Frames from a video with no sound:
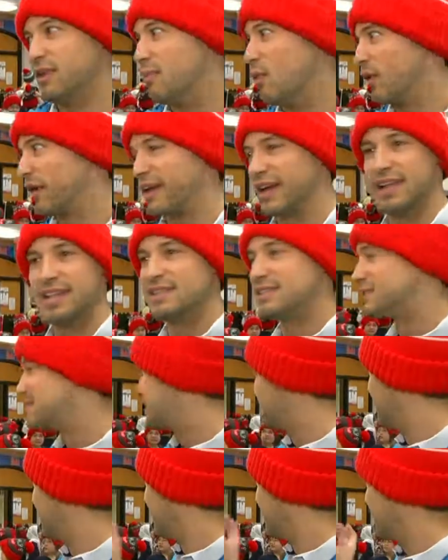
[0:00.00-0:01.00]
the more kids
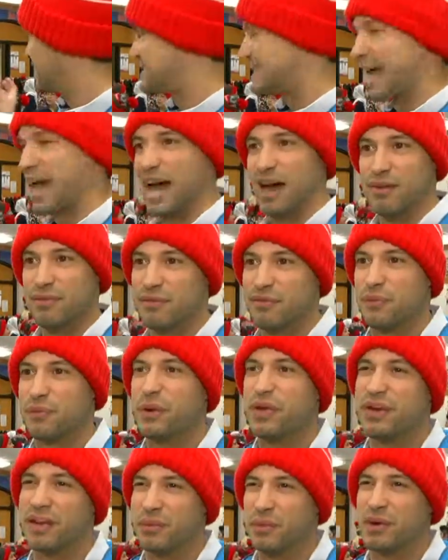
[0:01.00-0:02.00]
get to have
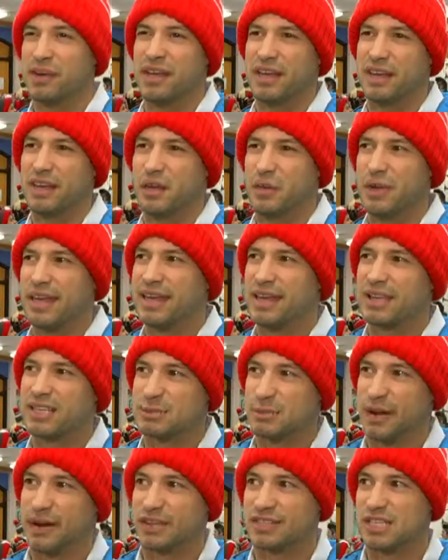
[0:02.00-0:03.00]
really unique
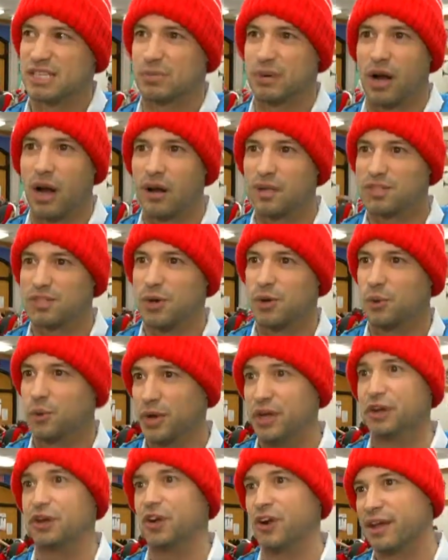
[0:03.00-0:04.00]
experiences, but also
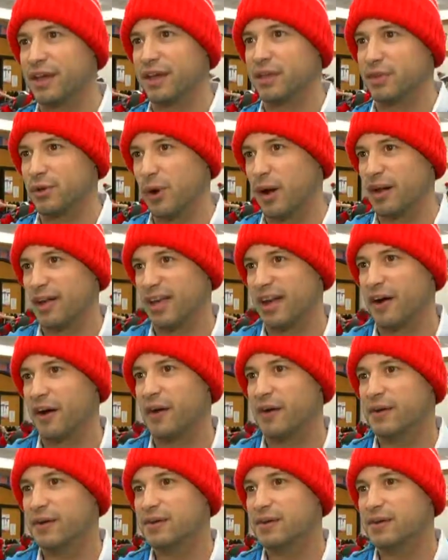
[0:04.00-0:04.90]
real learning throughout a year.